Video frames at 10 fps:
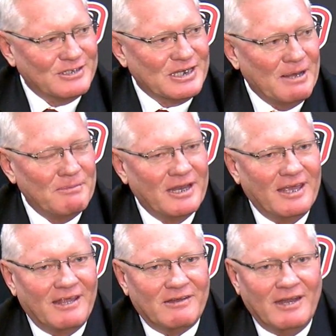It's coming
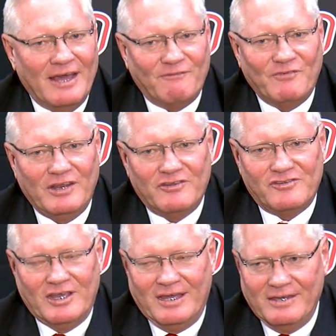together, not
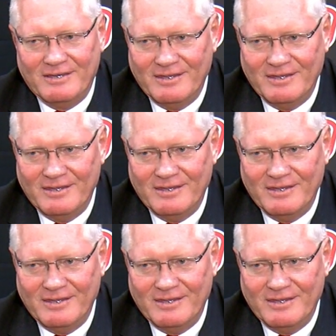finished yet,